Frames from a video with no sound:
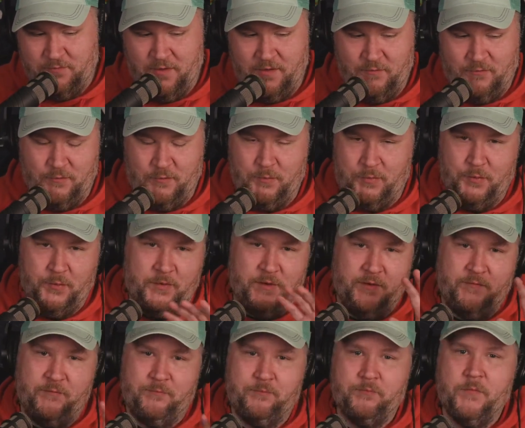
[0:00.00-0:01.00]
one but whatever
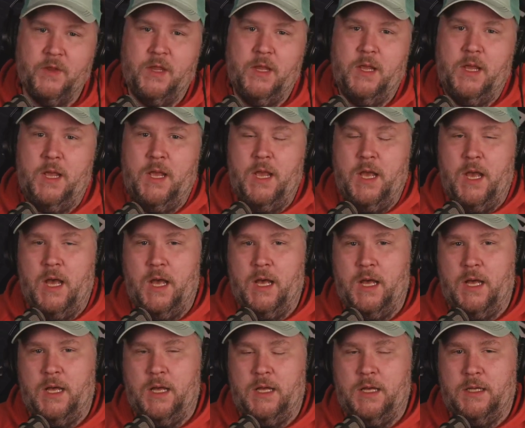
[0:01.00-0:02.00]

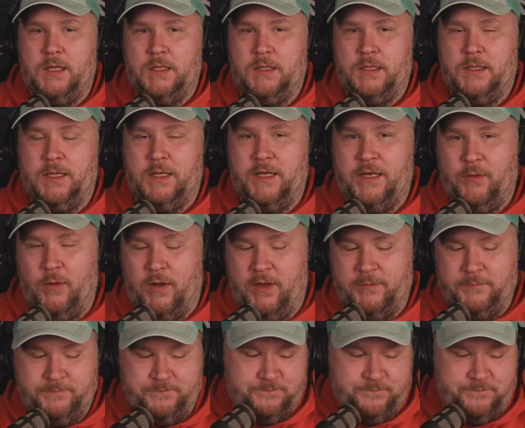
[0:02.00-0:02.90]
uh anyway